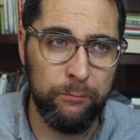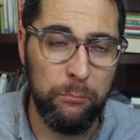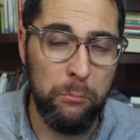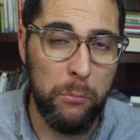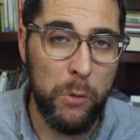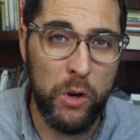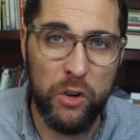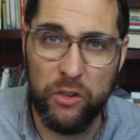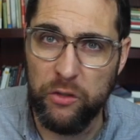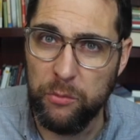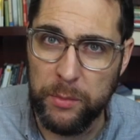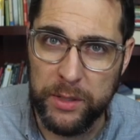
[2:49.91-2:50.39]

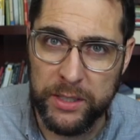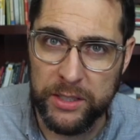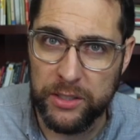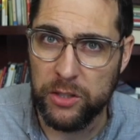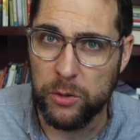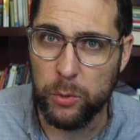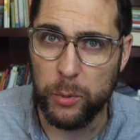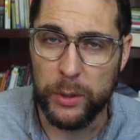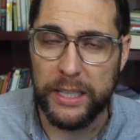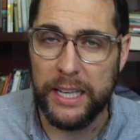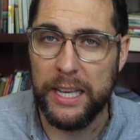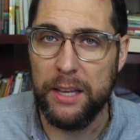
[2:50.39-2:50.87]

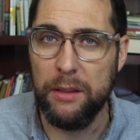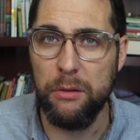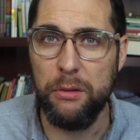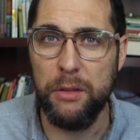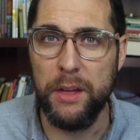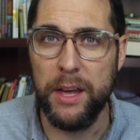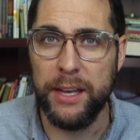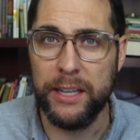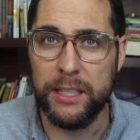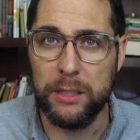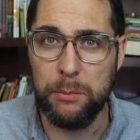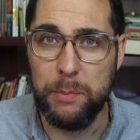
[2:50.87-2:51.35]
movements, we get
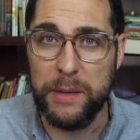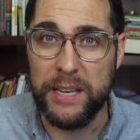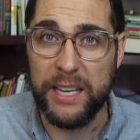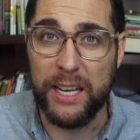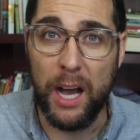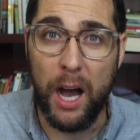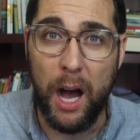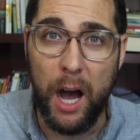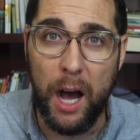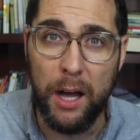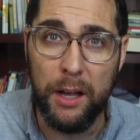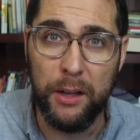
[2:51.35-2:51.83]
things
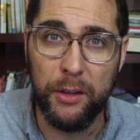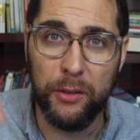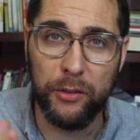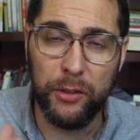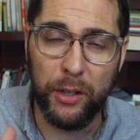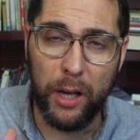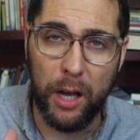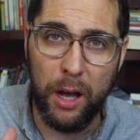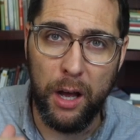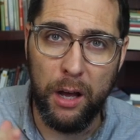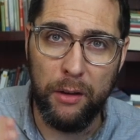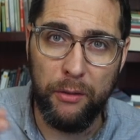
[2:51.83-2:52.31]
because
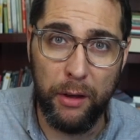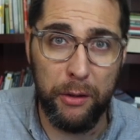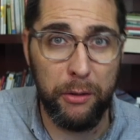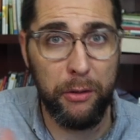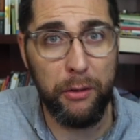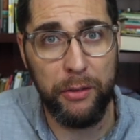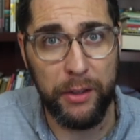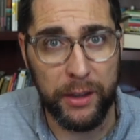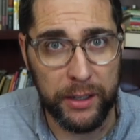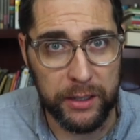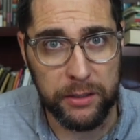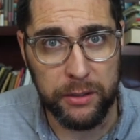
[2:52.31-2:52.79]
of
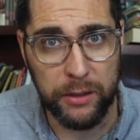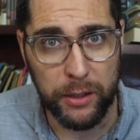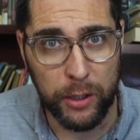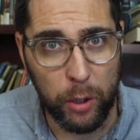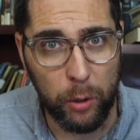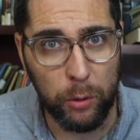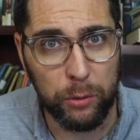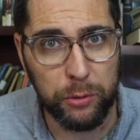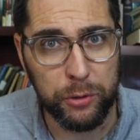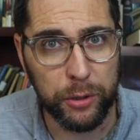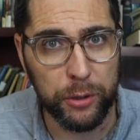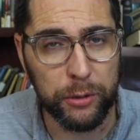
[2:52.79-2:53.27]
other things in the
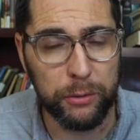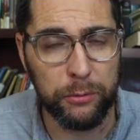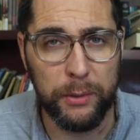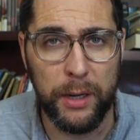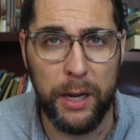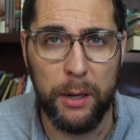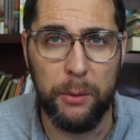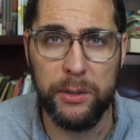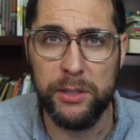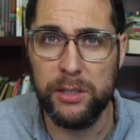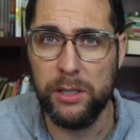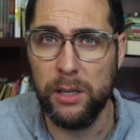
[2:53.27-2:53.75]
culture,
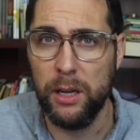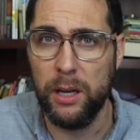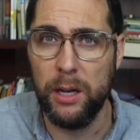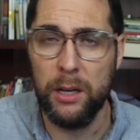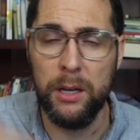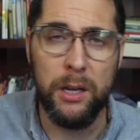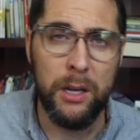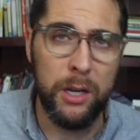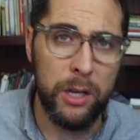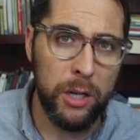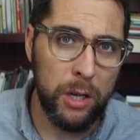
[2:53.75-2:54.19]
right? We saw